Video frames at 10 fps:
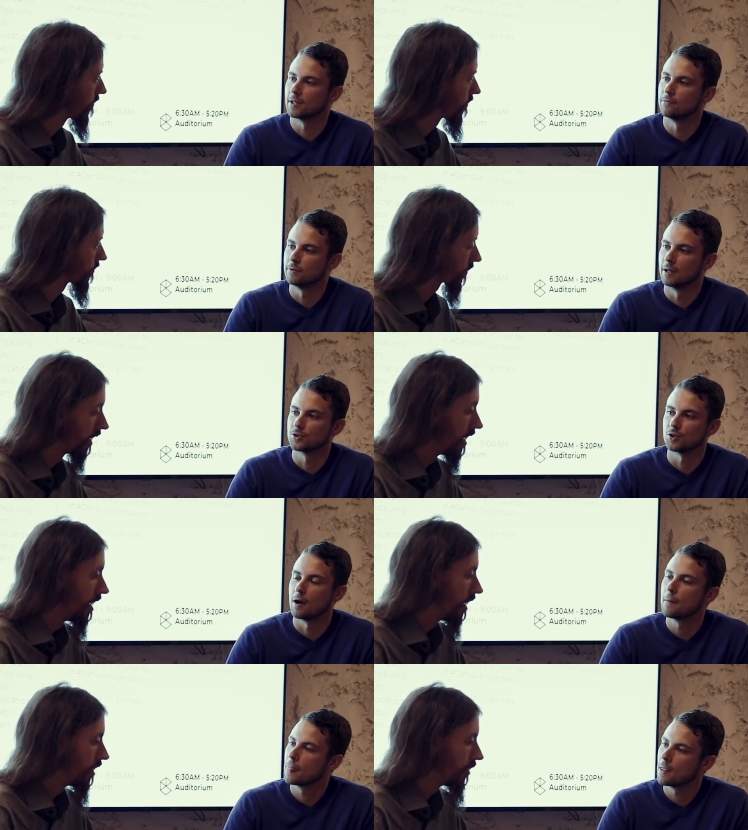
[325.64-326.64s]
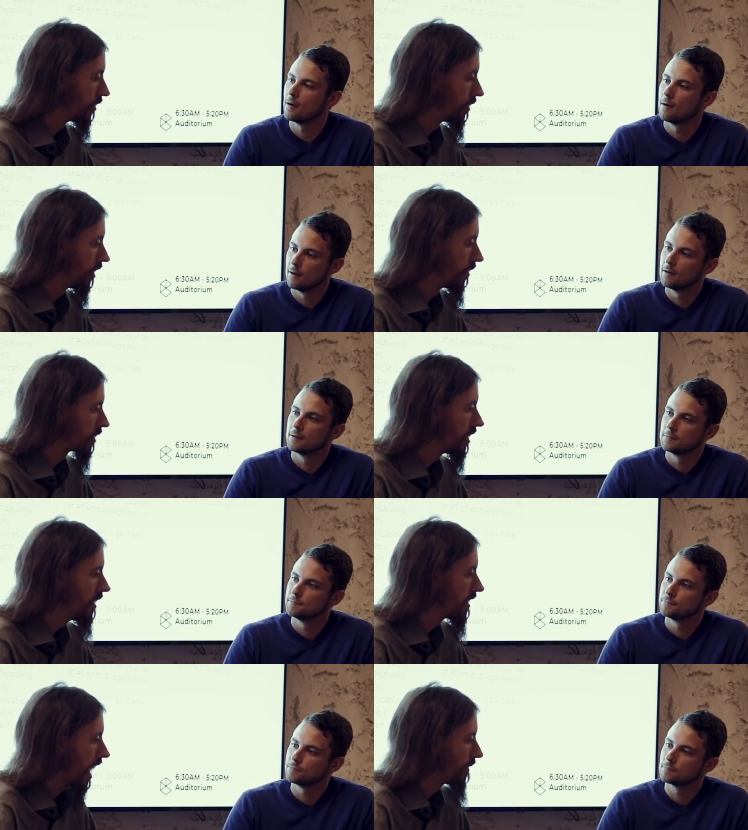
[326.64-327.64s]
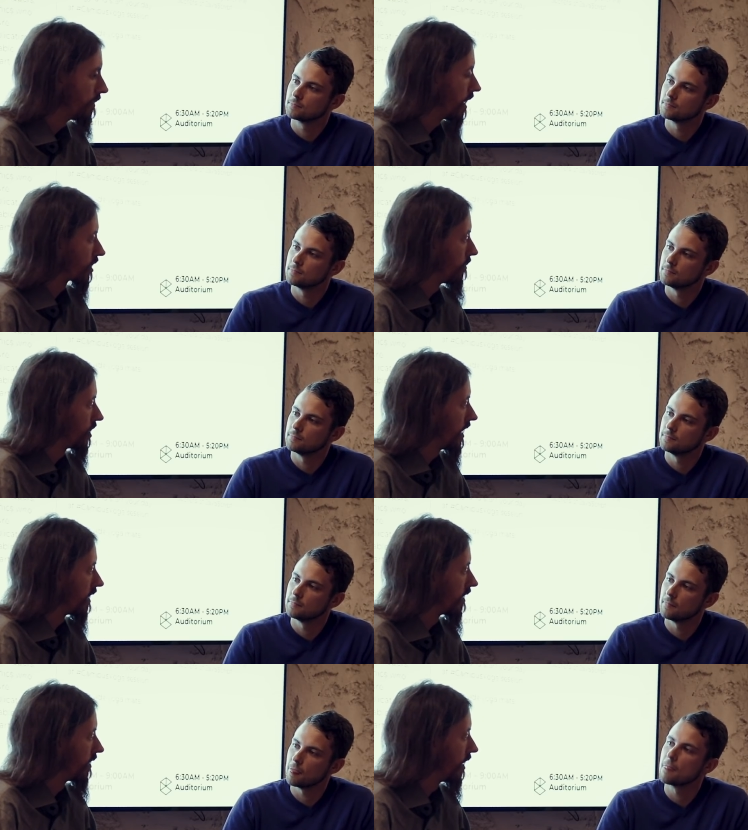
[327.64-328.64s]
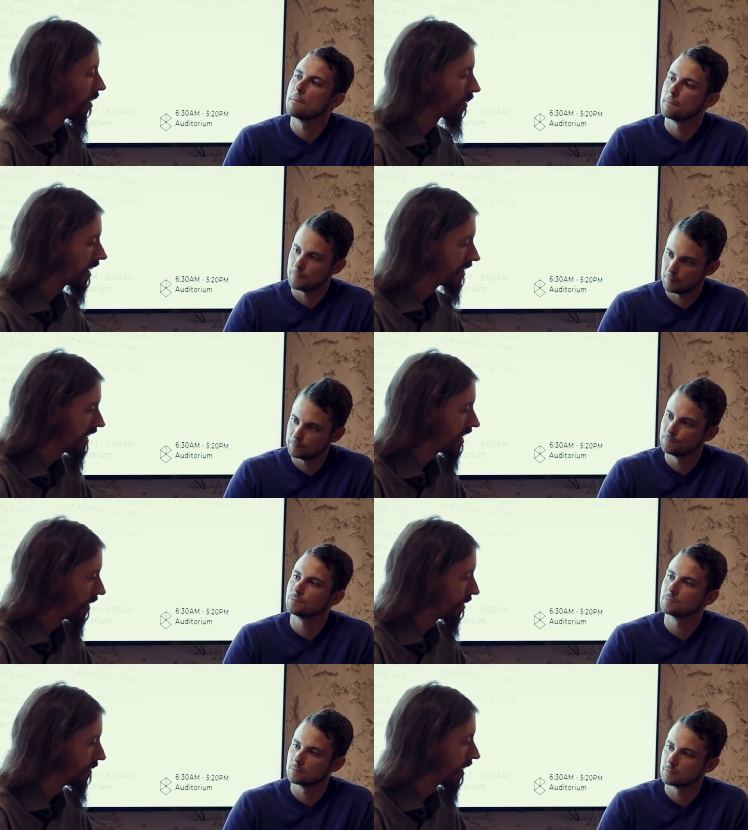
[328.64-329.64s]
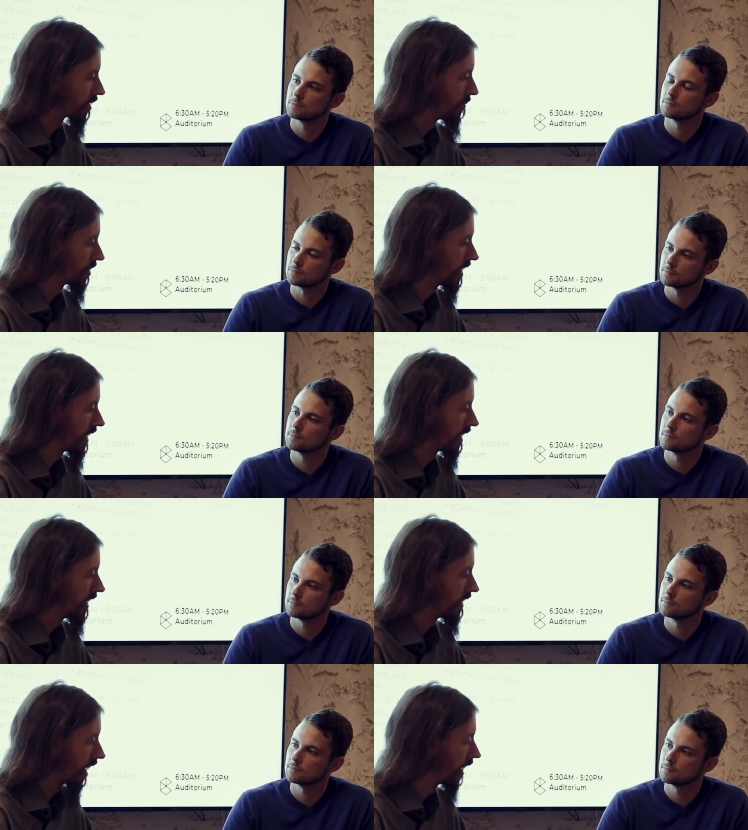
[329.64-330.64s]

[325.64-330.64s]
Speaker 1: something extra.
Speaker 2: The, there's no need to have a virtual machine. The whole idea of a virtual machine is